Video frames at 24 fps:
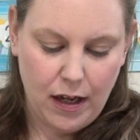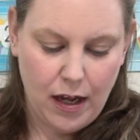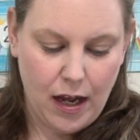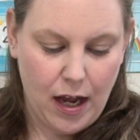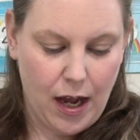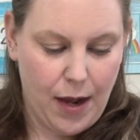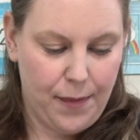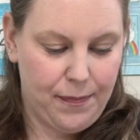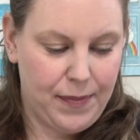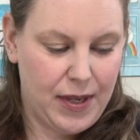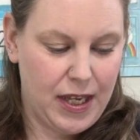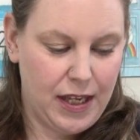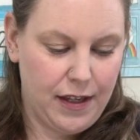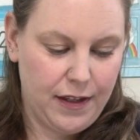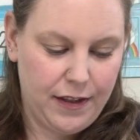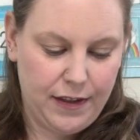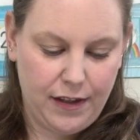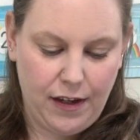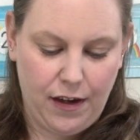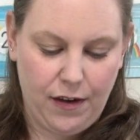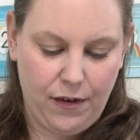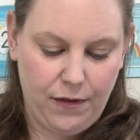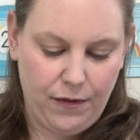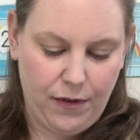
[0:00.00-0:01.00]
a piece
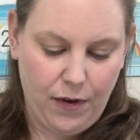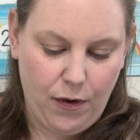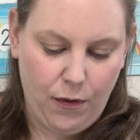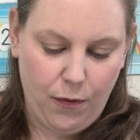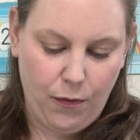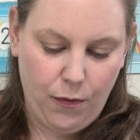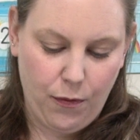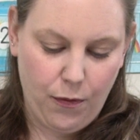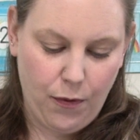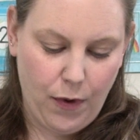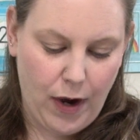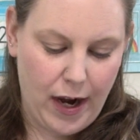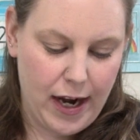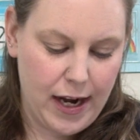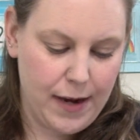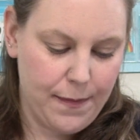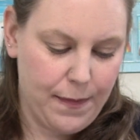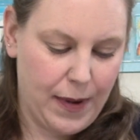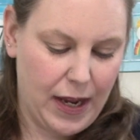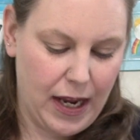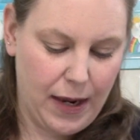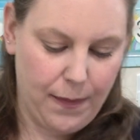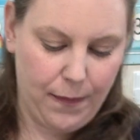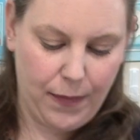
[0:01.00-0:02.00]
of white
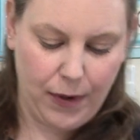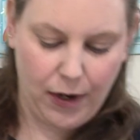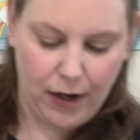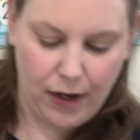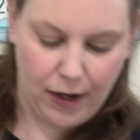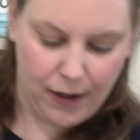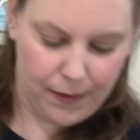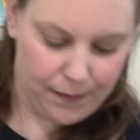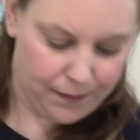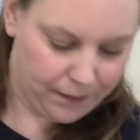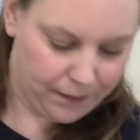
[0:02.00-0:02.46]
paper,